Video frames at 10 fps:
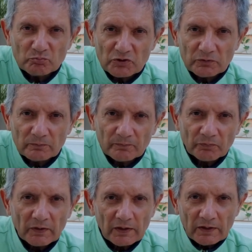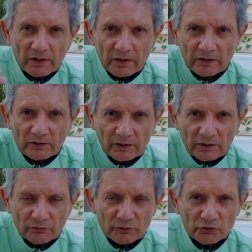to in
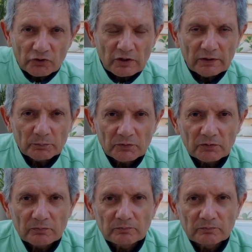future clips.